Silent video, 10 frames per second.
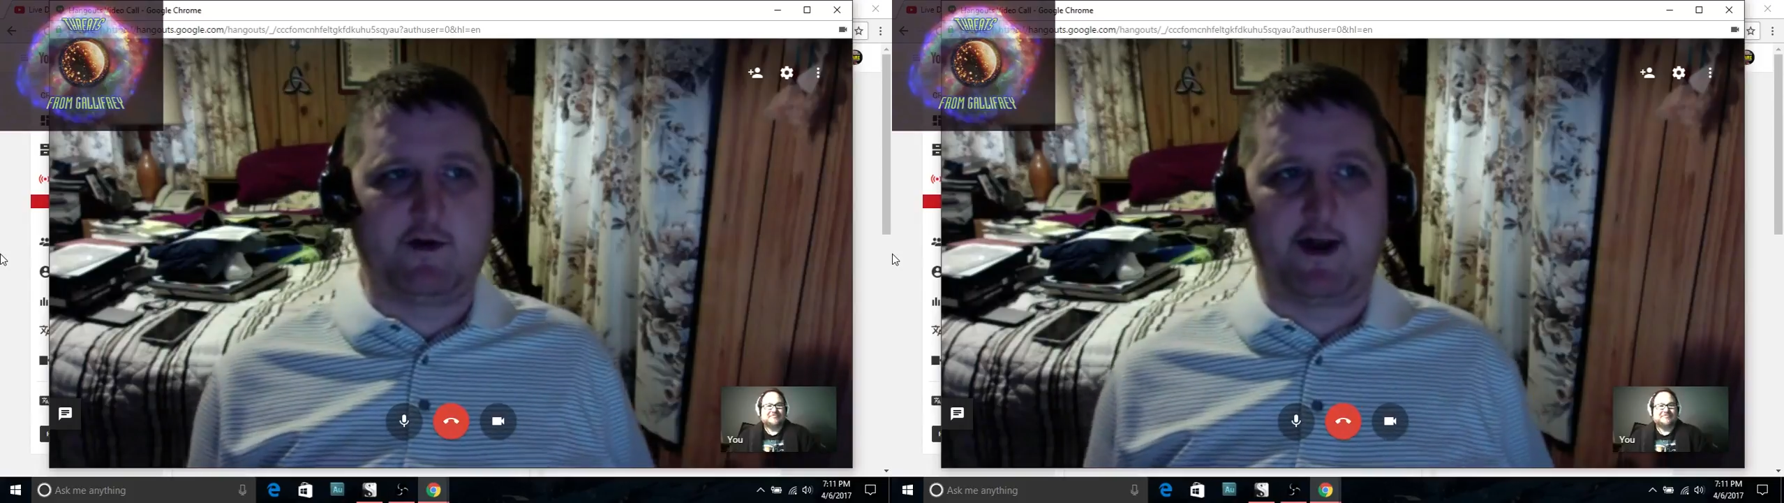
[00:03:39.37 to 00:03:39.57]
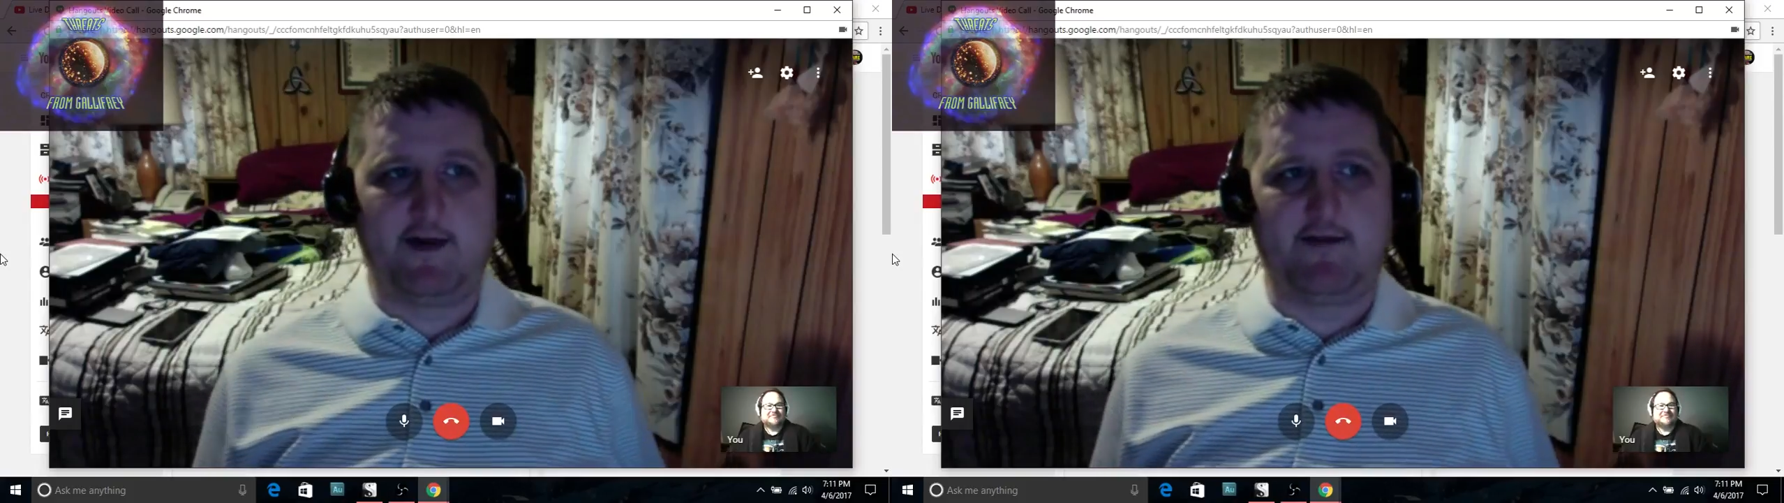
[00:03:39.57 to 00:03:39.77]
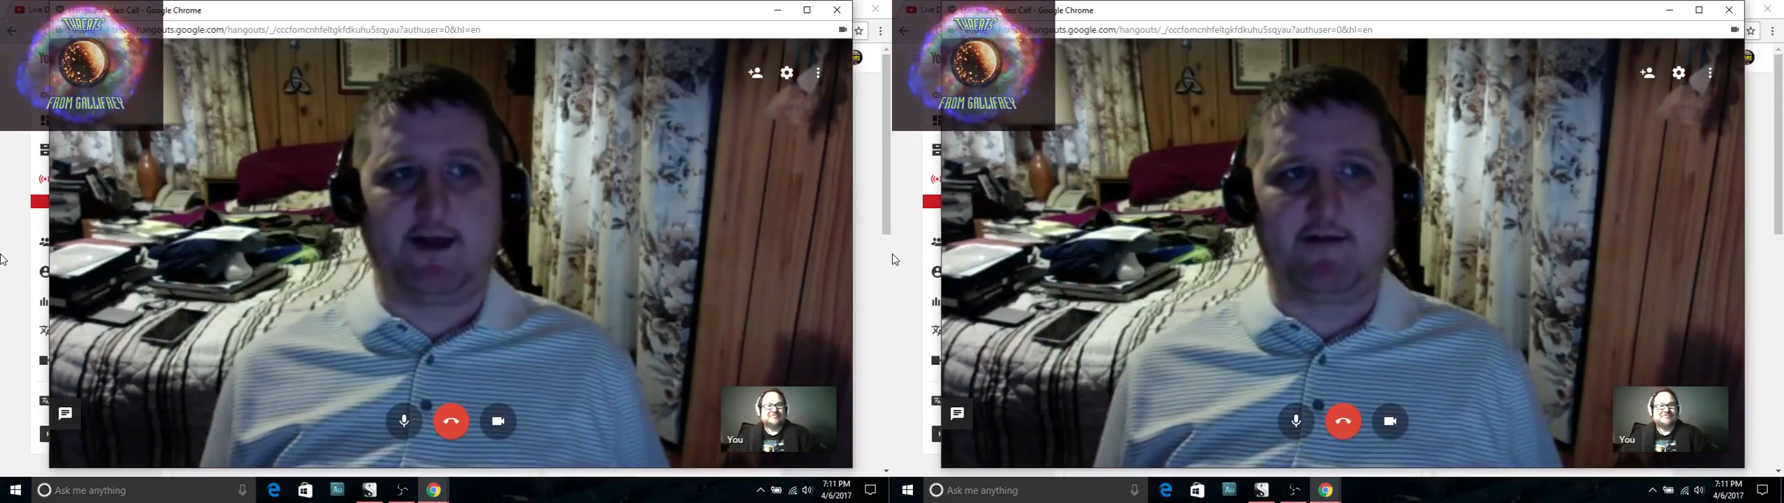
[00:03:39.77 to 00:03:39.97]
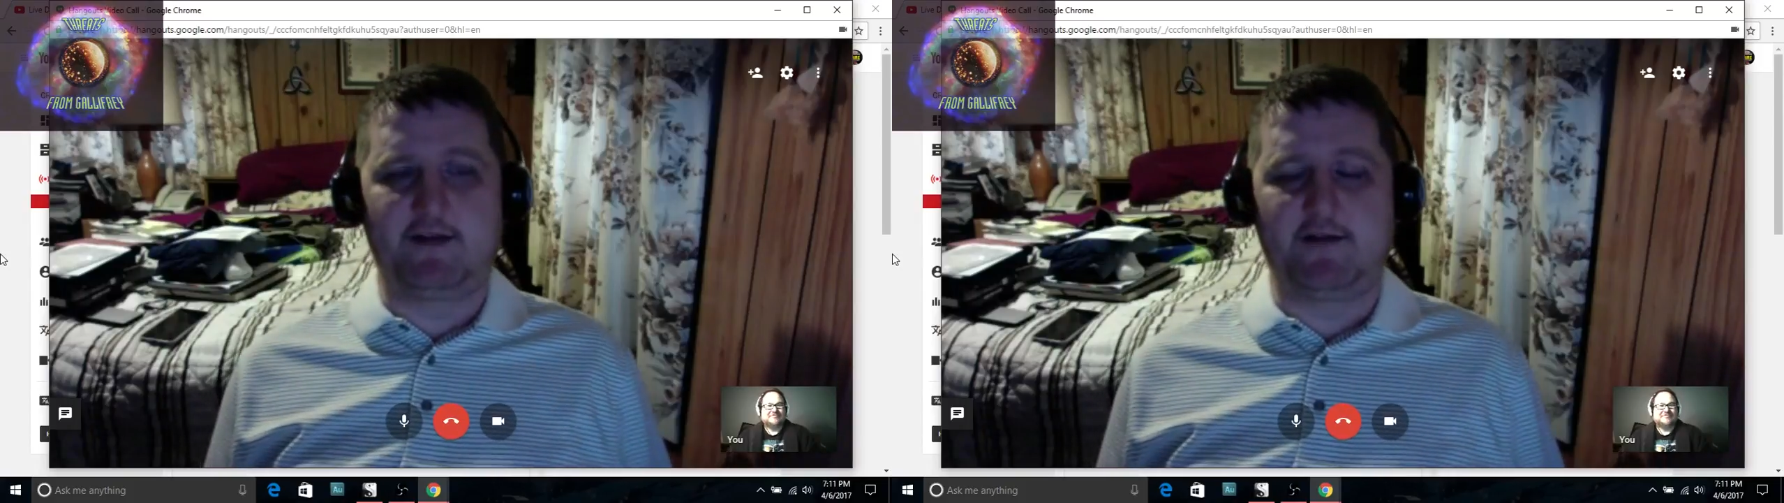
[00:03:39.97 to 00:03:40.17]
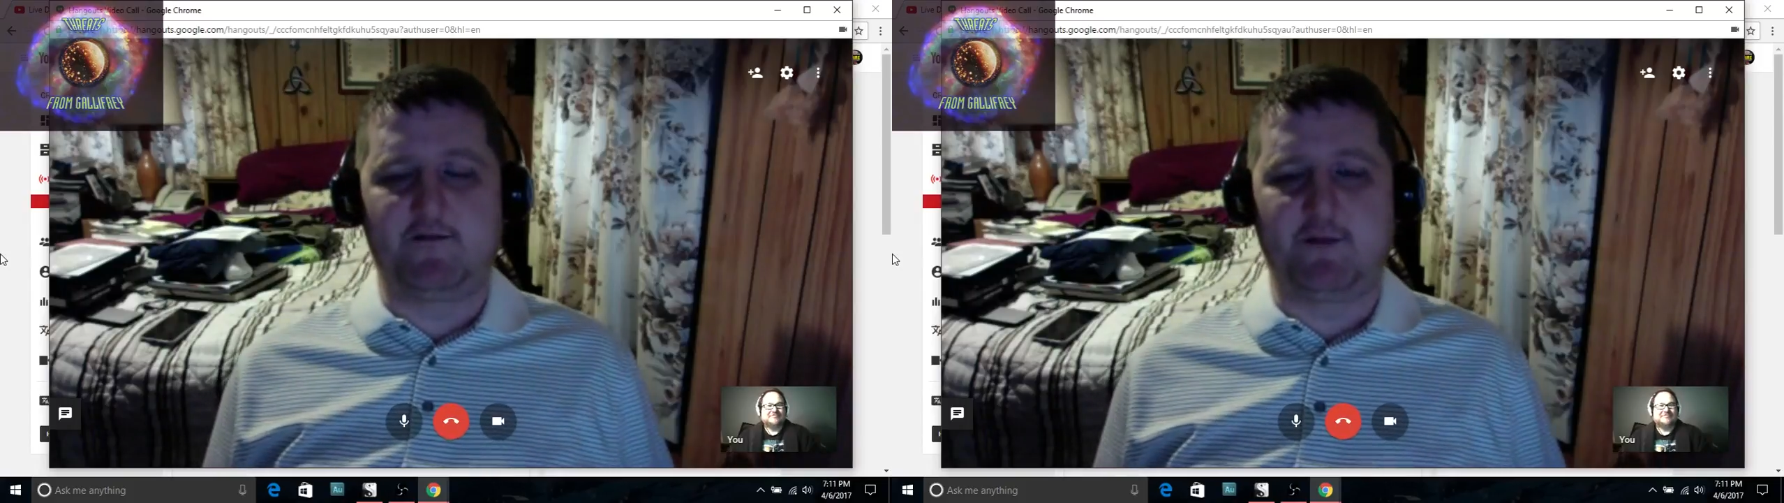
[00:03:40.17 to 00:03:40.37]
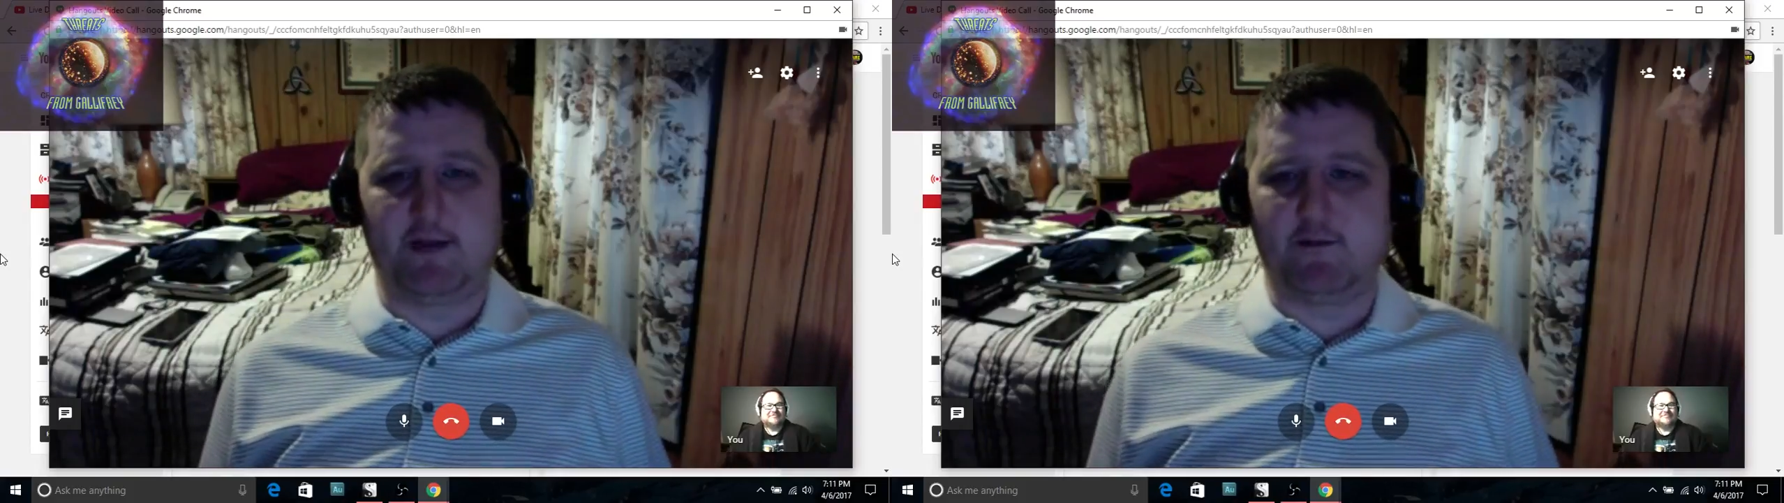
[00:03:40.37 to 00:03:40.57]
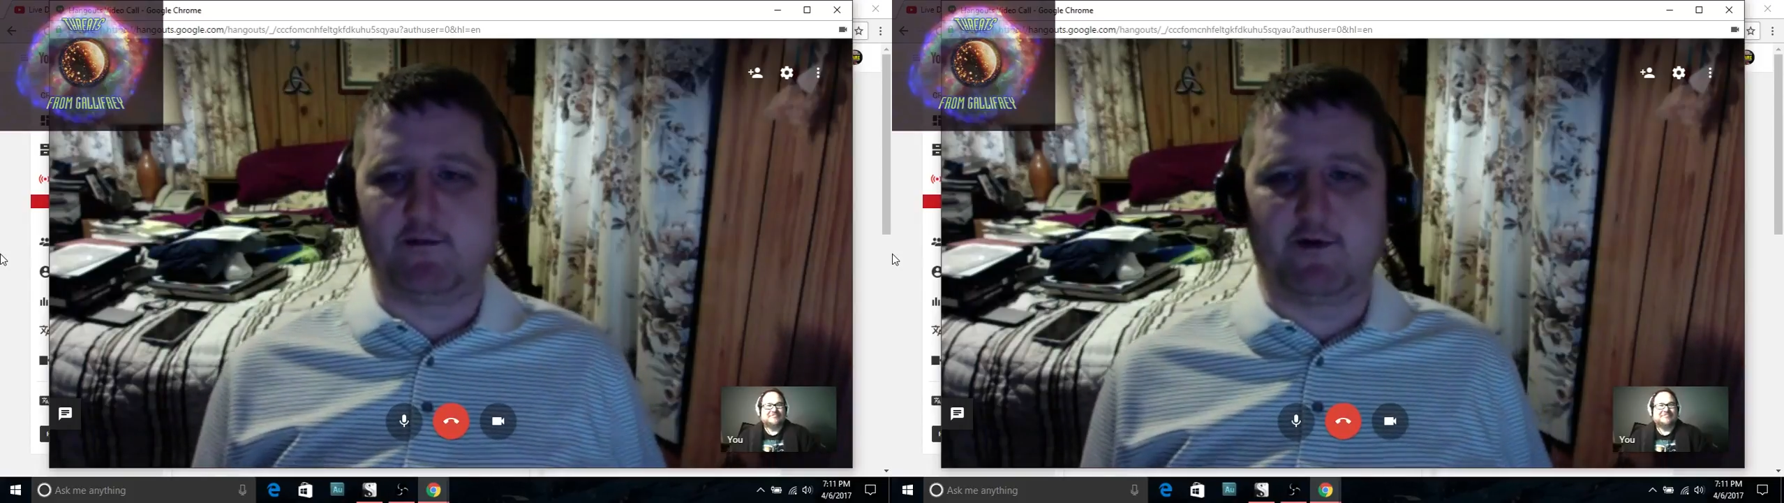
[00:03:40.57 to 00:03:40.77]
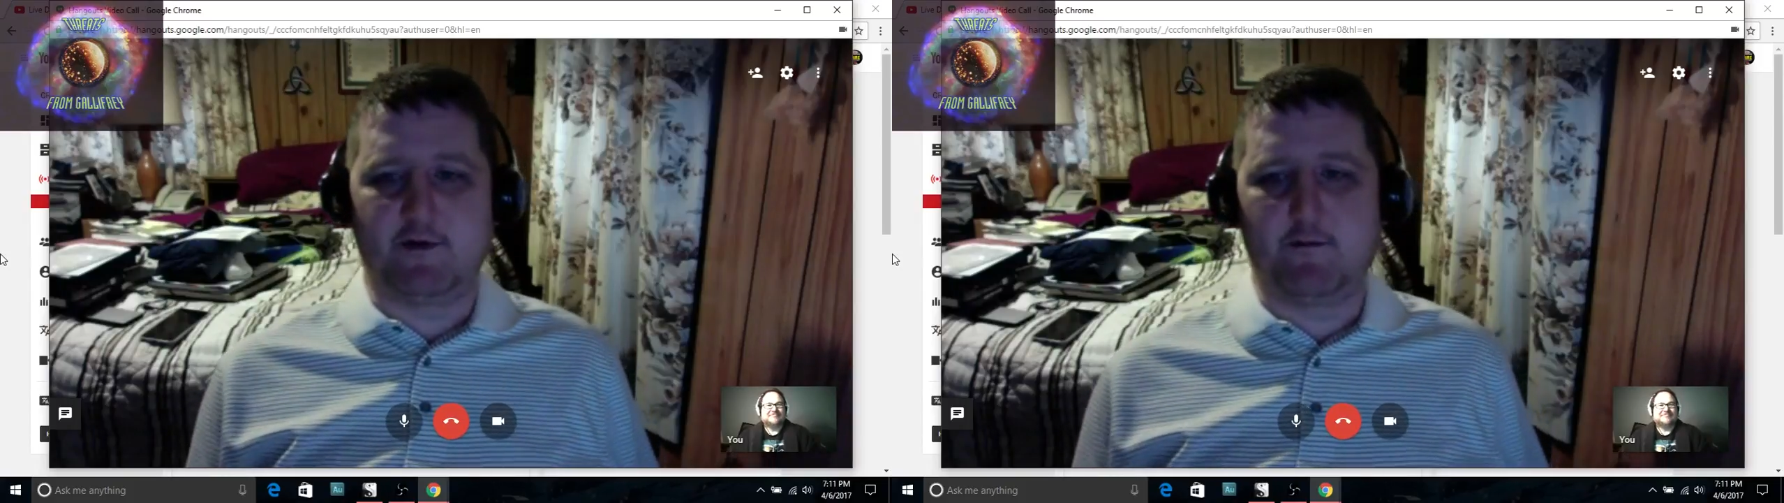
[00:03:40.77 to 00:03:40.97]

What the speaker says: A5 sheet of paper front and